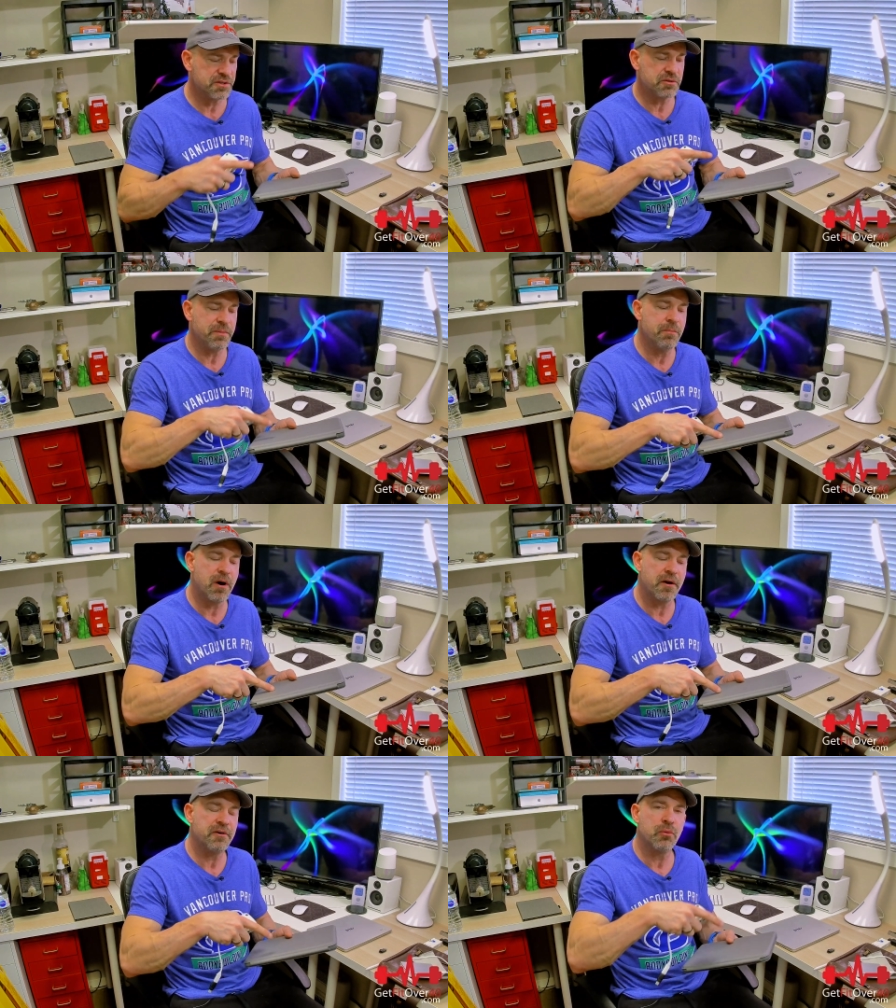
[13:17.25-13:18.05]
This would be
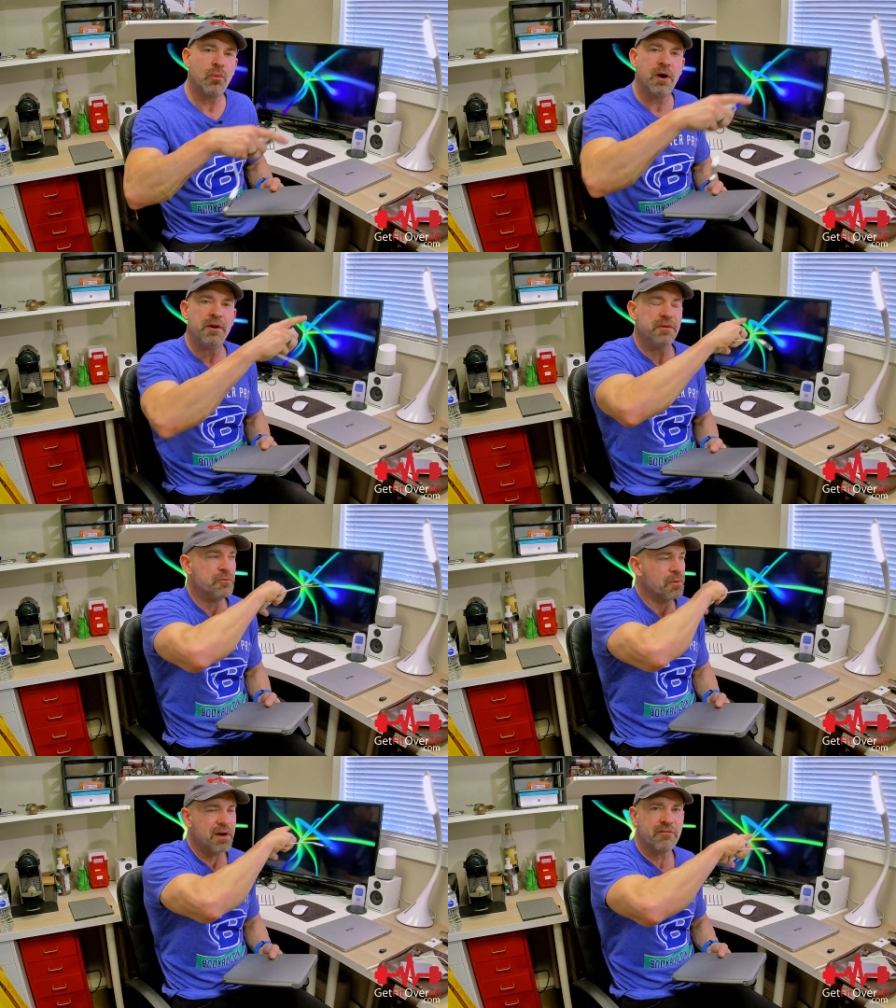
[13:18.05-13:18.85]
monitor one,
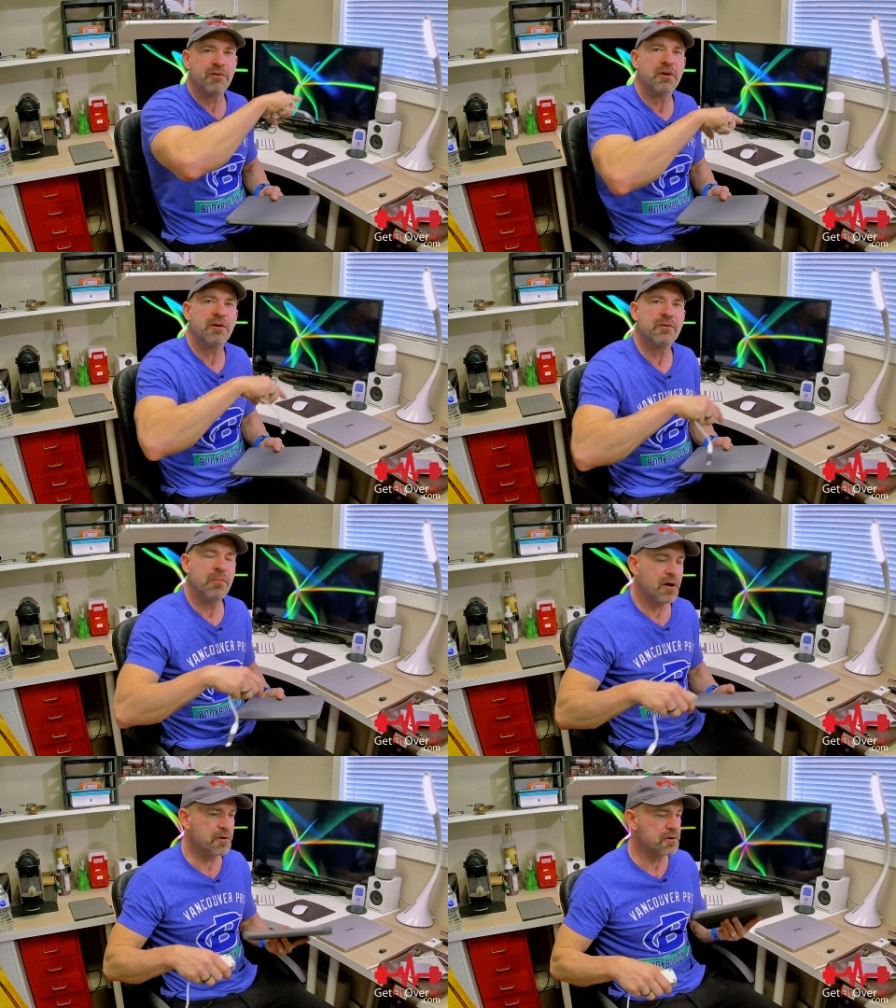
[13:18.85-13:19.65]
and whatever your other
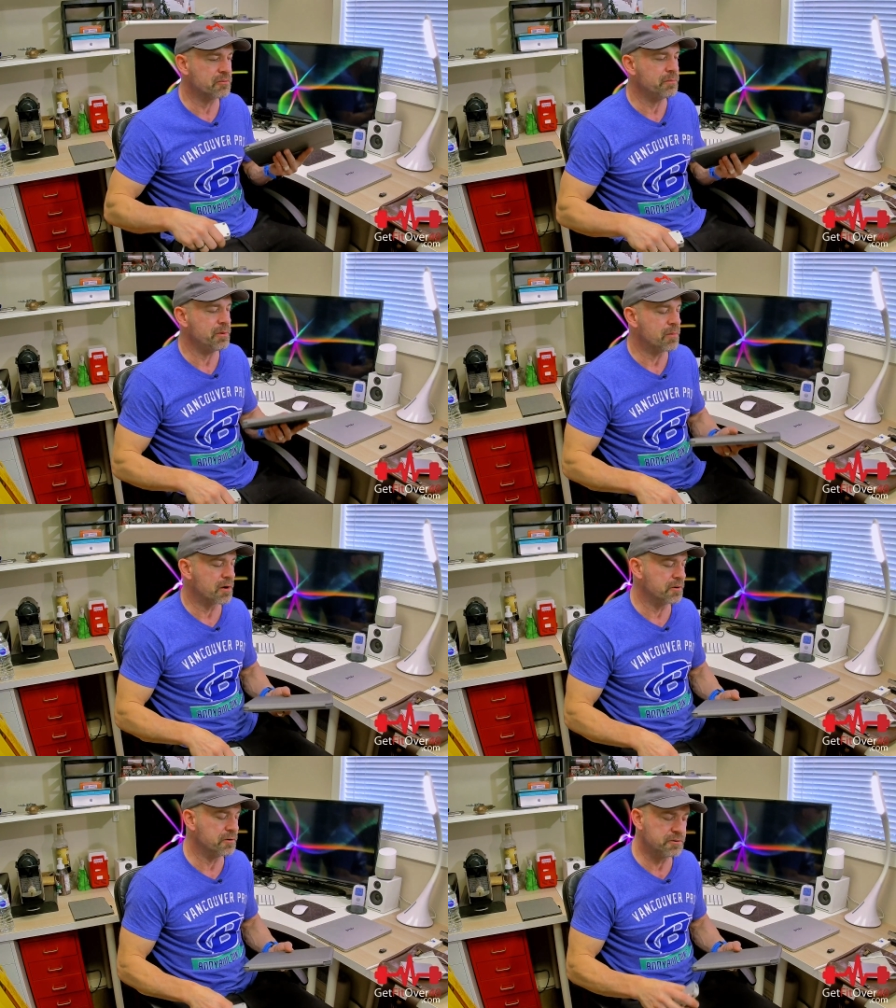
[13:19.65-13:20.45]
monitor would be
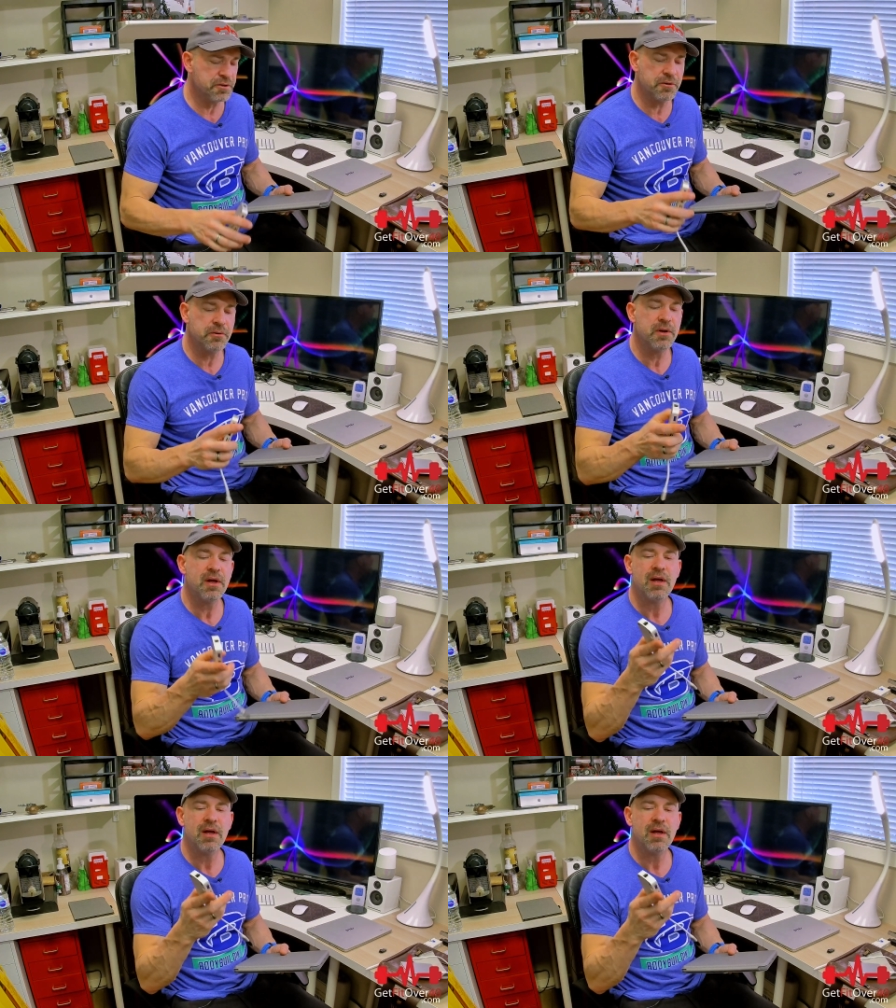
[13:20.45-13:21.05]
monitor two.